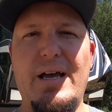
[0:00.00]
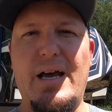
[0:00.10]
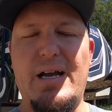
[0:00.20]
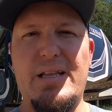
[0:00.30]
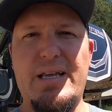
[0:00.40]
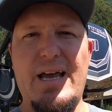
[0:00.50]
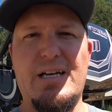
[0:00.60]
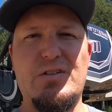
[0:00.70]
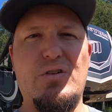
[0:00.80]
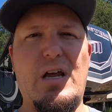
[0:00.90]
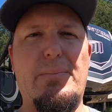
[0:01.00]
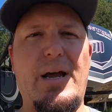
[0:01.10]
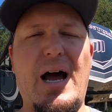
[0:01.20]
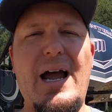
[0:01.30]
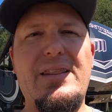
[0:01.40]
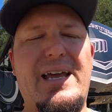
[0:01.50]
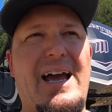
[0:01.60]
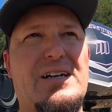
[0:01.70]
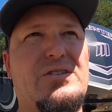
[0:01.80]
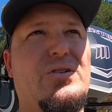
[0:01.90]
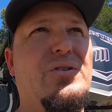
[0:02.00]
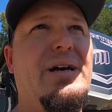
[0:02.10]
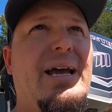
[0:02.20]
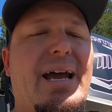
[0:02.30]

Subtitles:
ahead of the axle, and behind the axle,